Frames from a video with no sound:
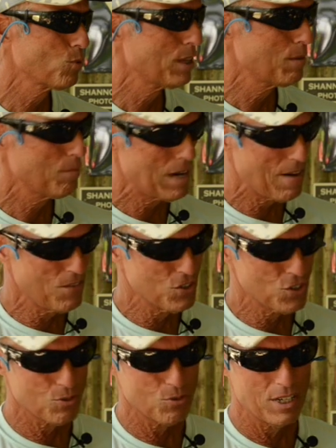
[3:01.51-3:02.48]
within my
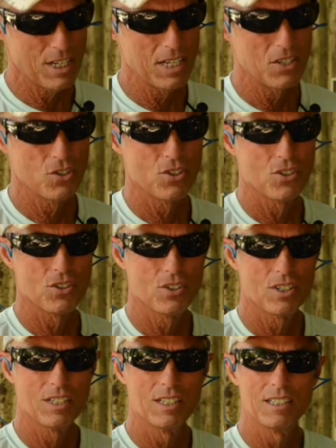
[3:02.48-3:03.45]
vision range,
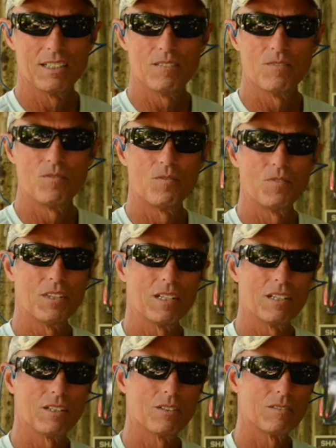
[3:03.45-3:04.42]
the
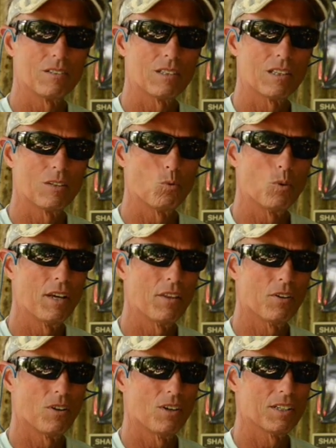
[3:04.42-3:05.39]
way
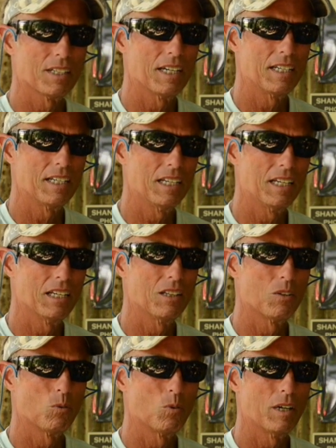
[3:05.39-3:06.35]
the hurricane hit and
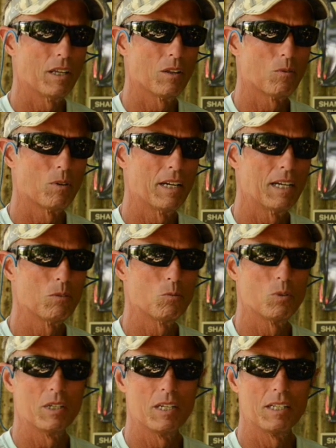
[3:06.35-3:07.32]
the way the rain
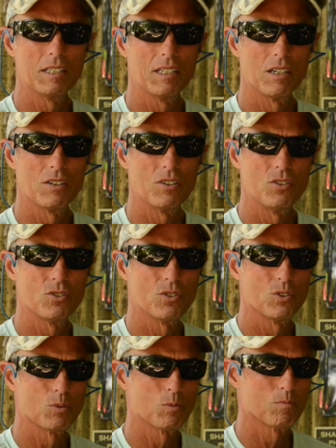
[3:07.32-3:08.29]
went, you know,
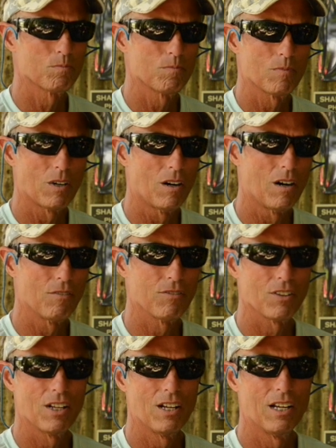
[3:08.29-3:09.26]
Houston's
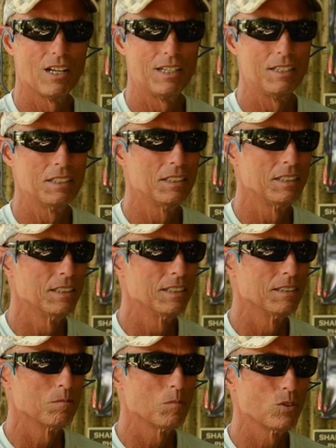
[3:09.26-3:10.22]
offline,
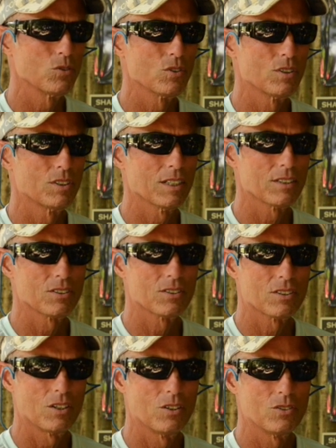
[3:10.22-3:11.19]
most of the Texas
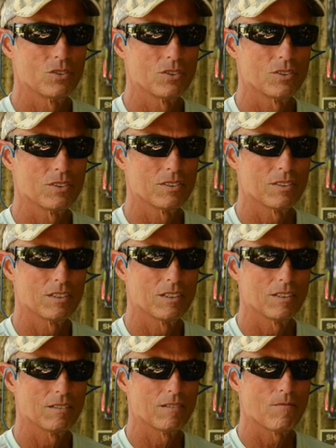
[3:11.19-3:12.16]
coast
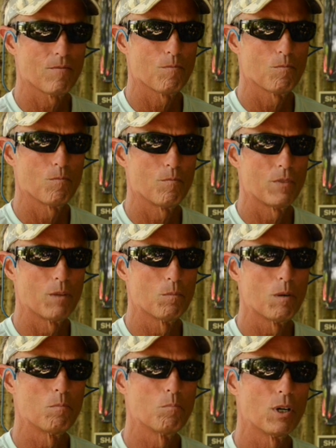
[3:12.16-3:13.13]

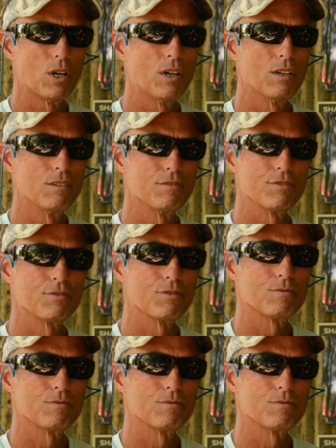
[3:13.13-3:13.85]
above